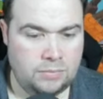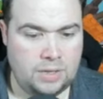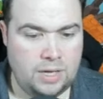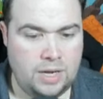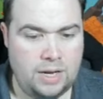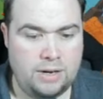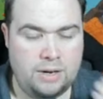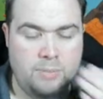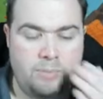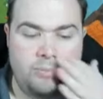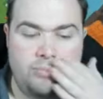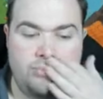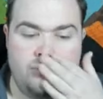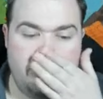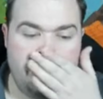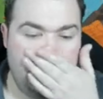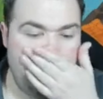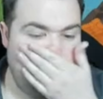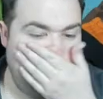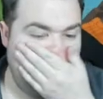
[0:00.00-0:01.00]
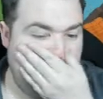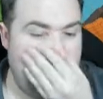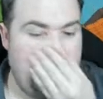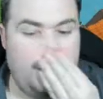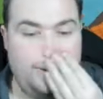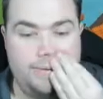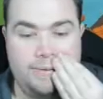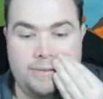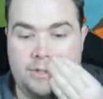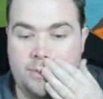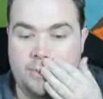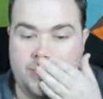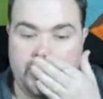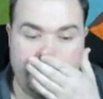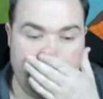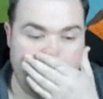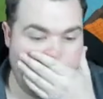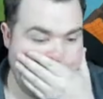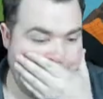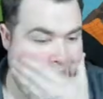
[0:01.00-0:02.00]
And I'm probably going to
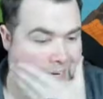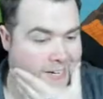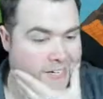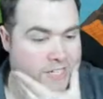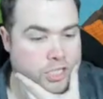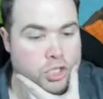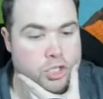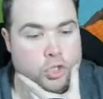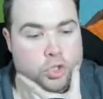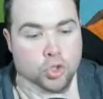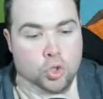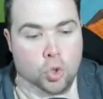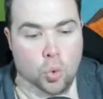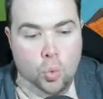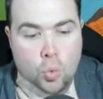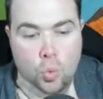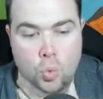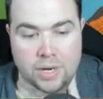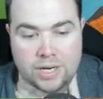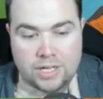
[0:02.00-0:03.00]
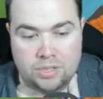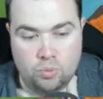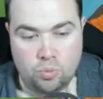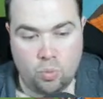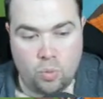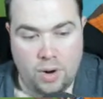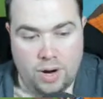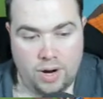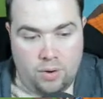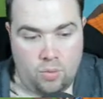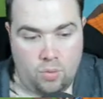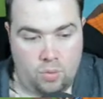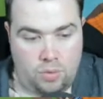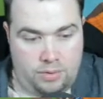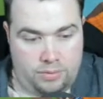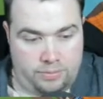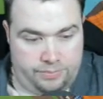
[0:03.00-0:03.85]
build a school as well.